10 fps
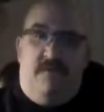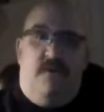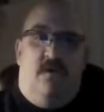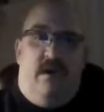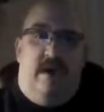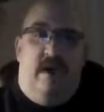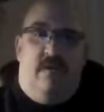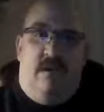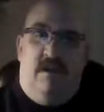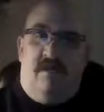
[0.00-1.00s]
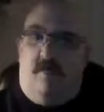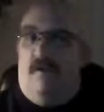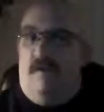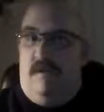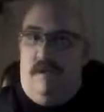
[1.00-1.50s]
so I can't really
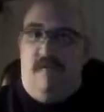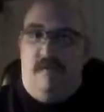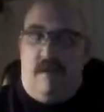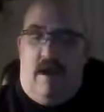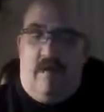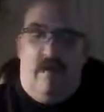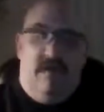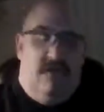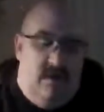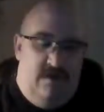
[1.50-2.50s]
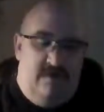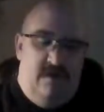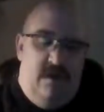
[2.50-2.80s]
afford the higher end stuff.